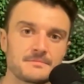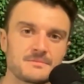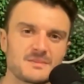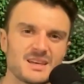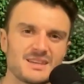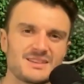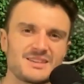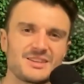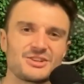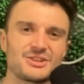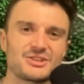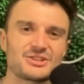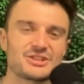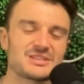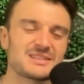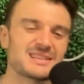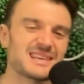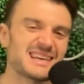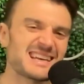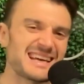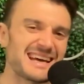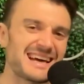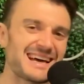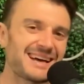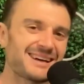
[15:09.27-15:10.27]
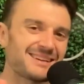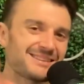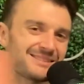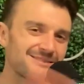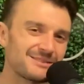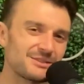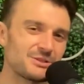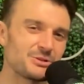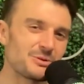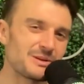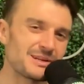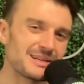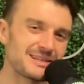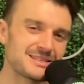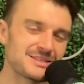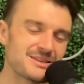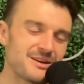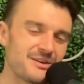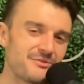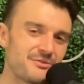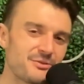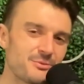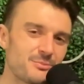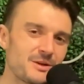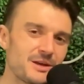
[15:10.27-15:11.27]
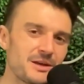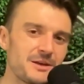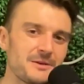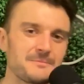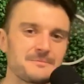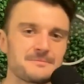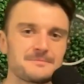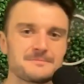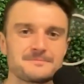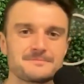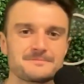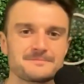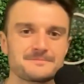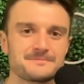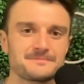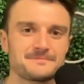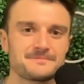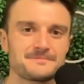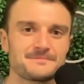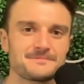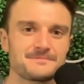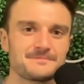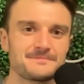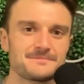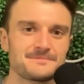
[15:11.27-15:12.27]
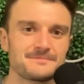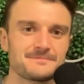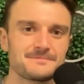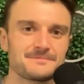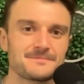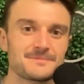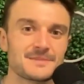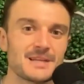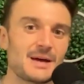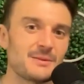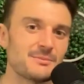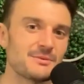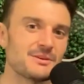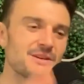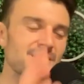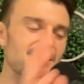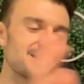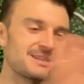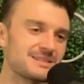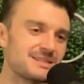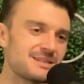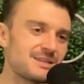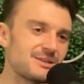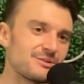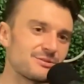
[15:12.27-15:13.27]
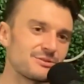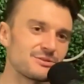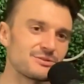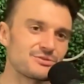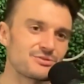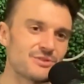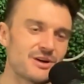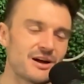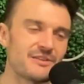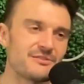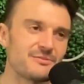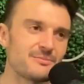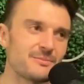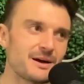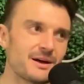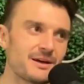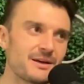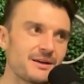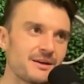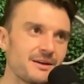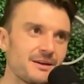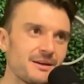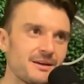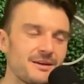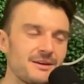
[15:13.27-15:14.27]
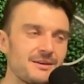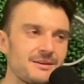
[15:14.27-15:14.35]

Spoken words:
And then you're just like, you know what? It's not for me. I'm going to continue to drive my